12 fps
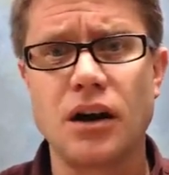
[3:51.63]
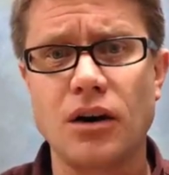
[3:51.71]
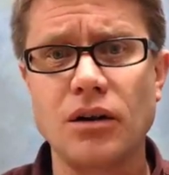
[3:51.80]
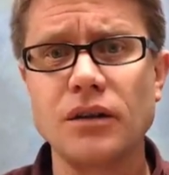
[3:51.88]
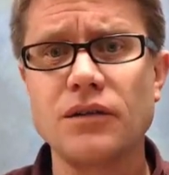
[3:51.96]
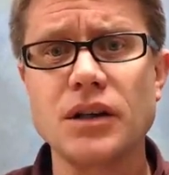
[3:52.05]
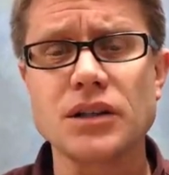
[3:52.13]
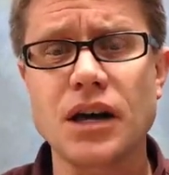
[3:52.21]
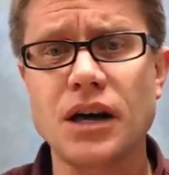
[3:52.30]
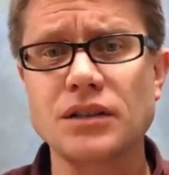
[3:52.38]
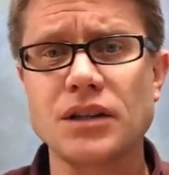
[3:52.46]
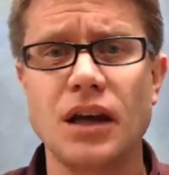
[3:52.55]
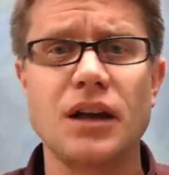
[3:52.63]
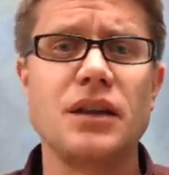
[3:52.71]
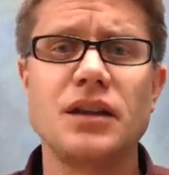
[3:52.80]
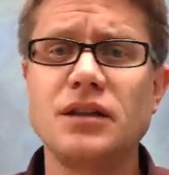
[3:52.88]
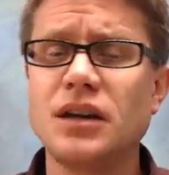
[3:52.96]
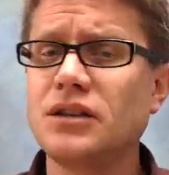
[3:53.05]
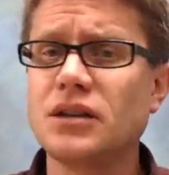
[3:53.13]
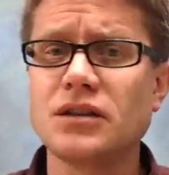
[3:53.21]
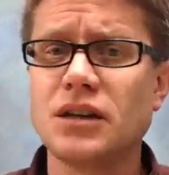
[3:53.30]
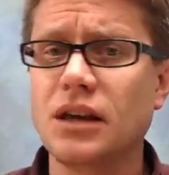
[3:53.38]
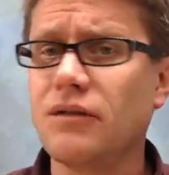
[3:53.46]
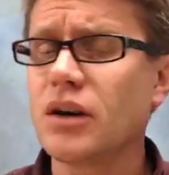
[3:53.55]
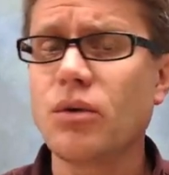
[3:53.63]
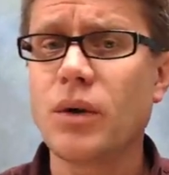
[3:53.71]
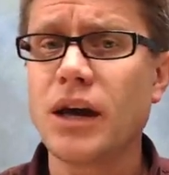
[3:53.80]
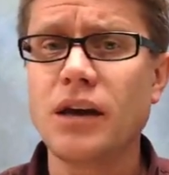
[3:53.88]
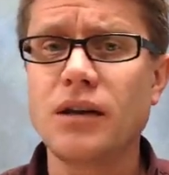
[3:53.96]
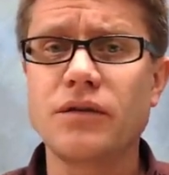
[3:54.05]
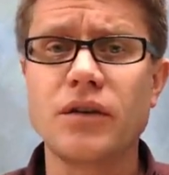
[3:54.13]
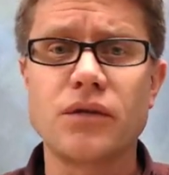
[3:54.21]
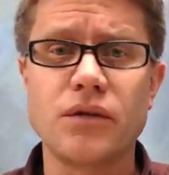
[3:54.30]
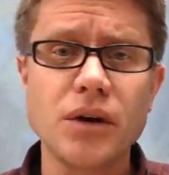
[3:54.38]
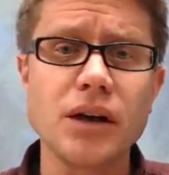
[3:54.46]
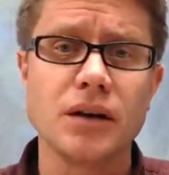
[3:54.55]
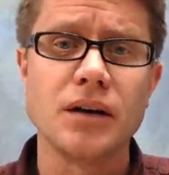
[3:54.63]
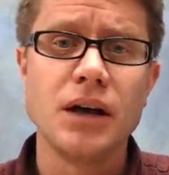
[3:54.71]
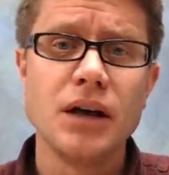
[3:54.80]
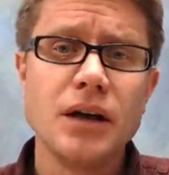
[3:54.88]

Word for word: all of this content and then they just give it away for free.